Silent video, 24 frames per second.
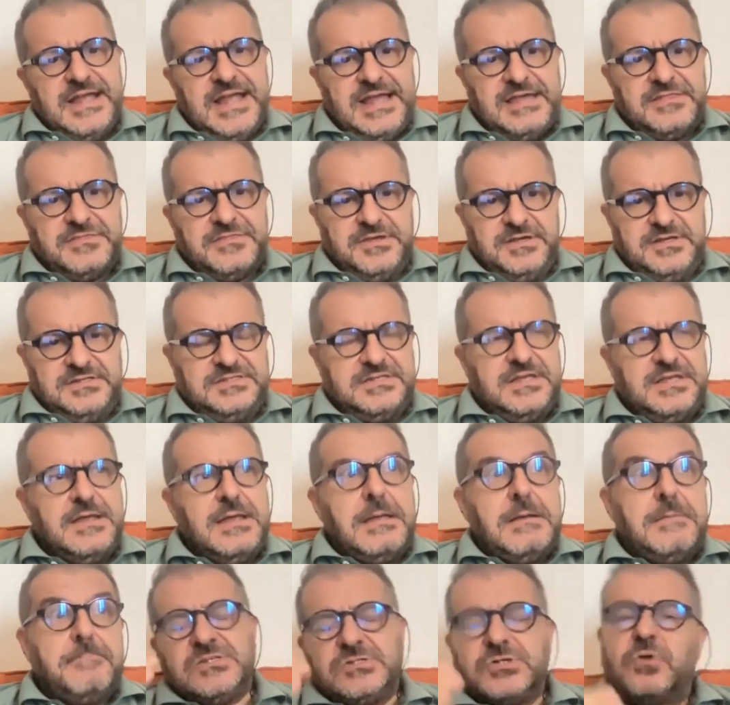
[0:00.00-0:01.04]
ethics.
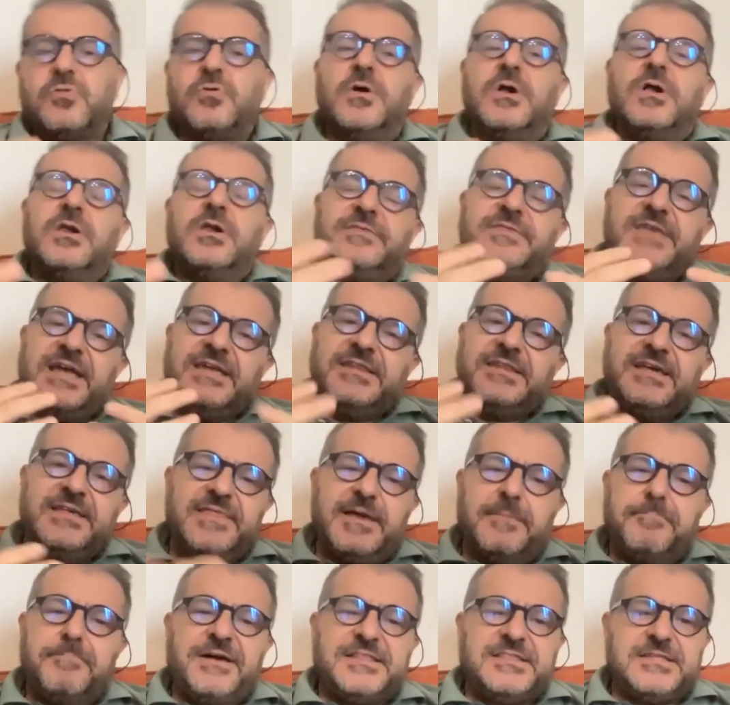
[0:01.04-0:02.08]
So the idea
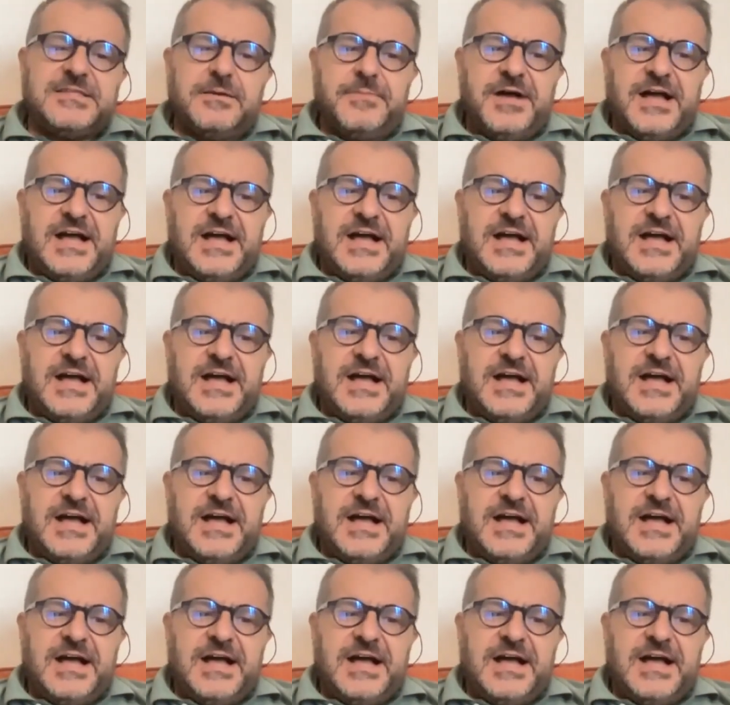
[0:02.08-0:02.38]
that Putnam